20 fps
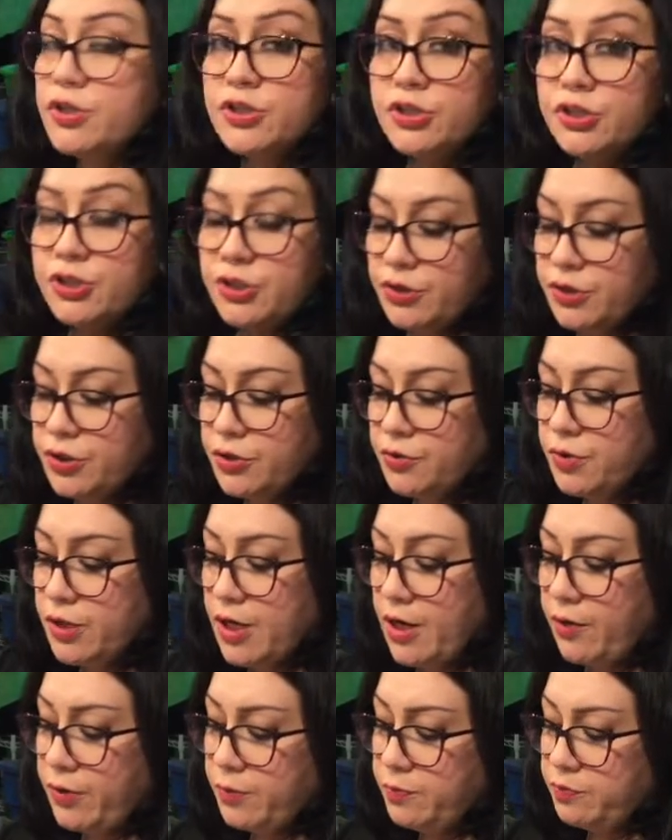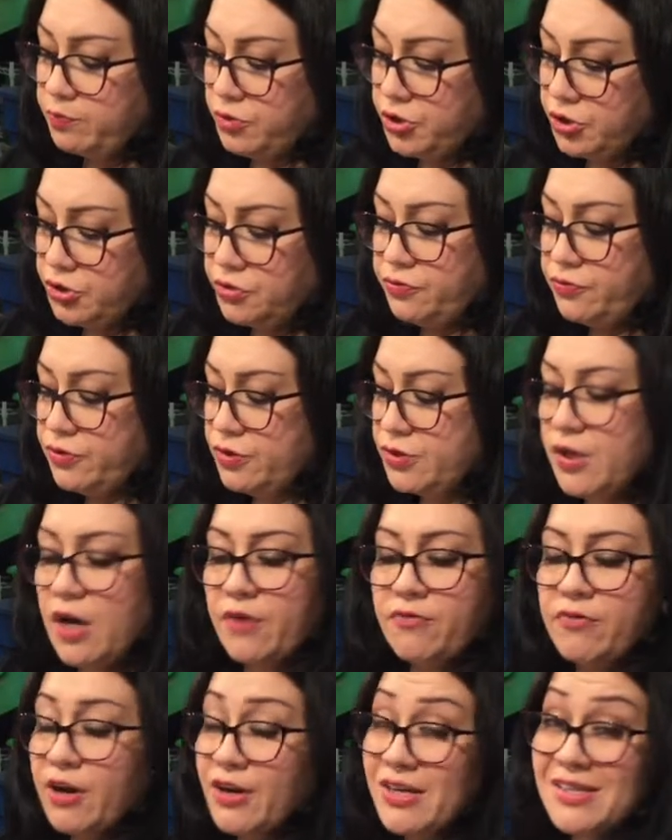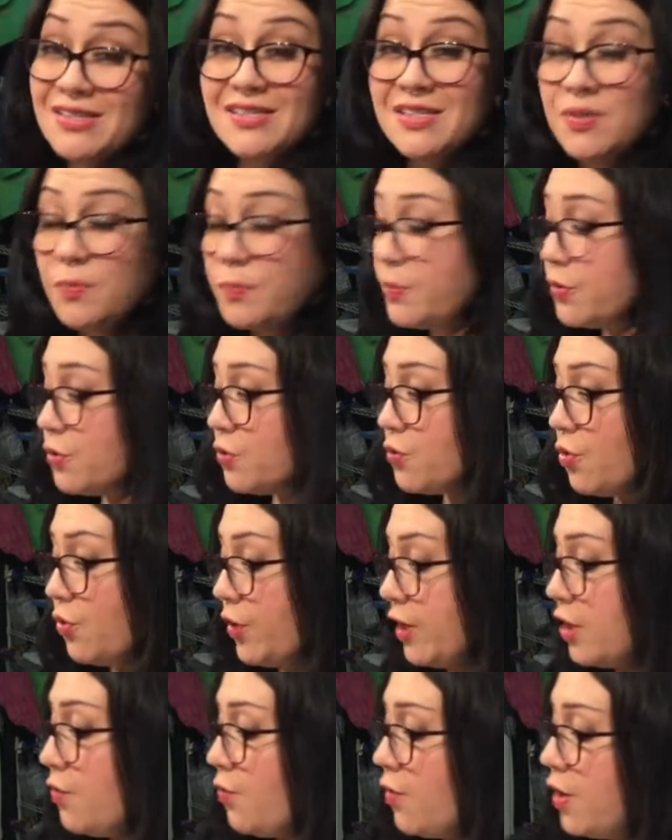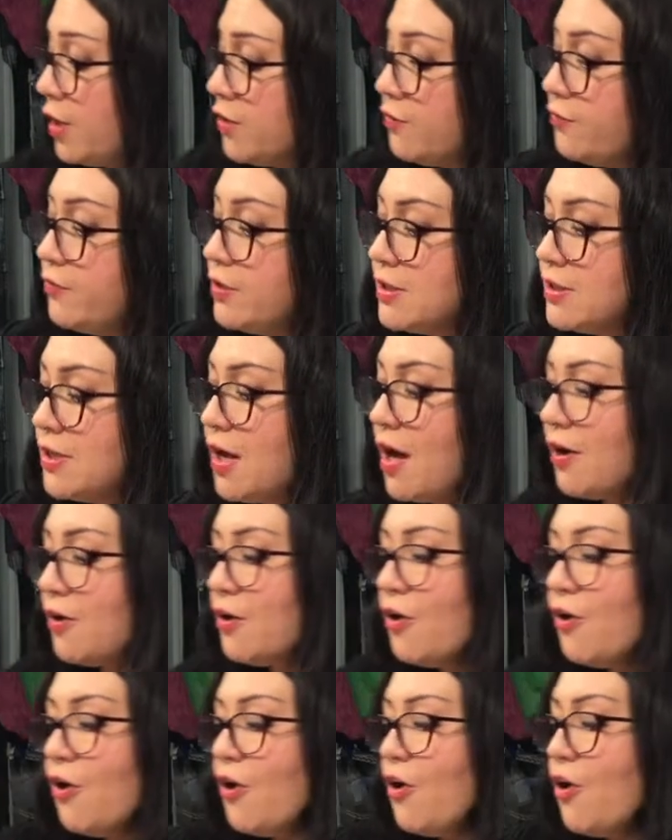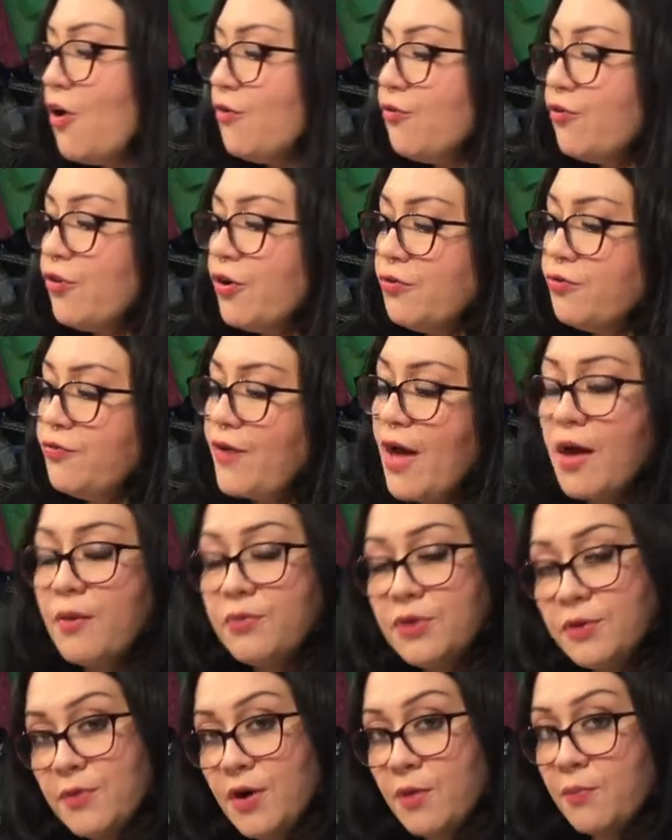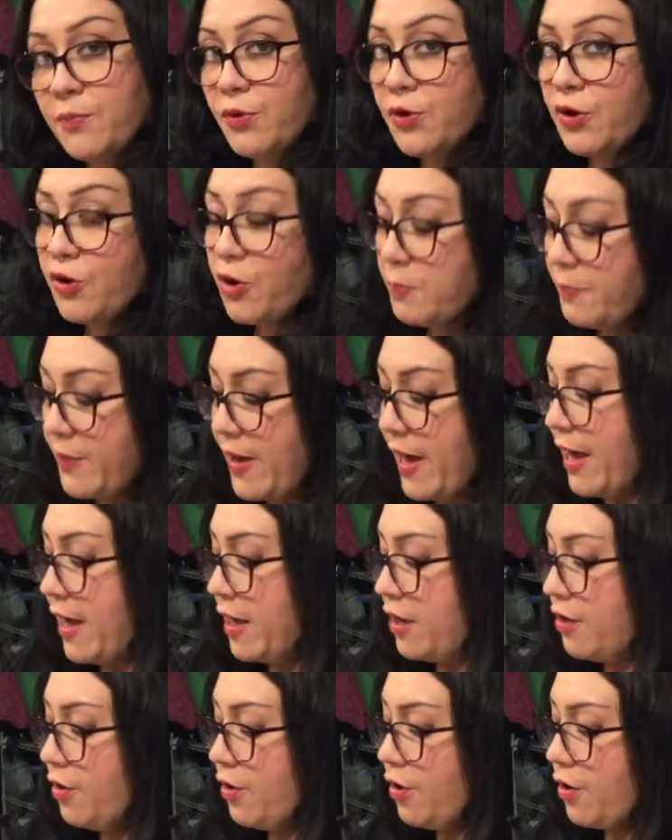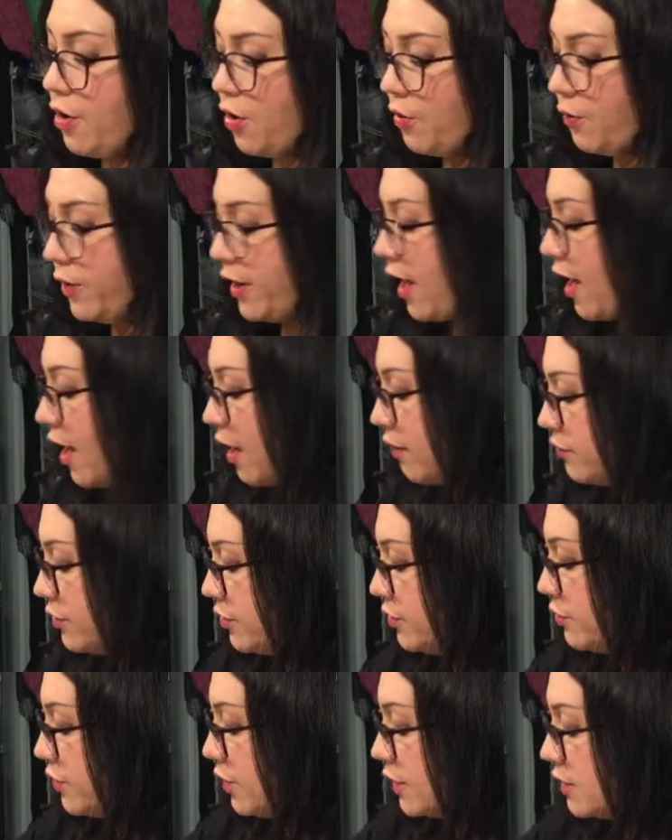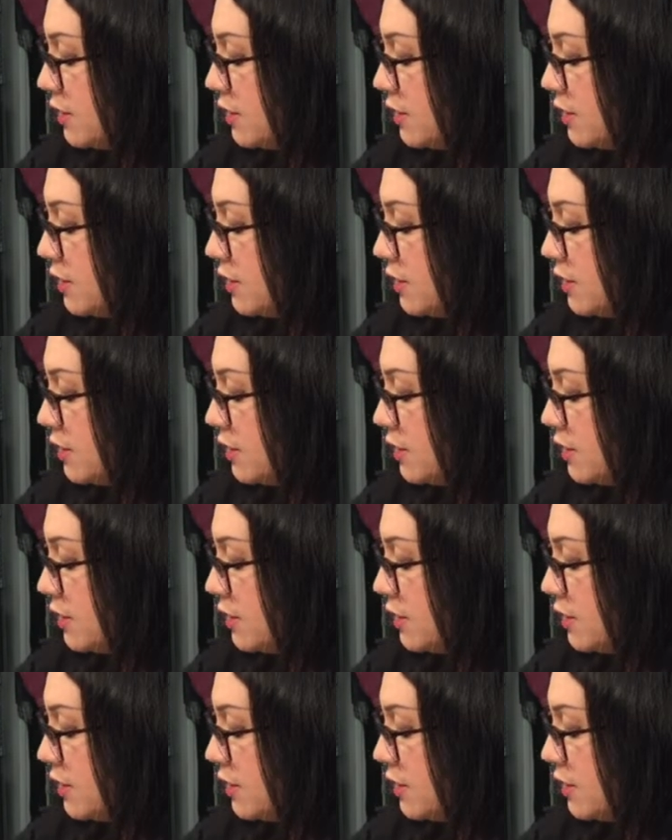to show you what I would do for a very simple, quick one. If it's not for a family member or a pet or what have you, you can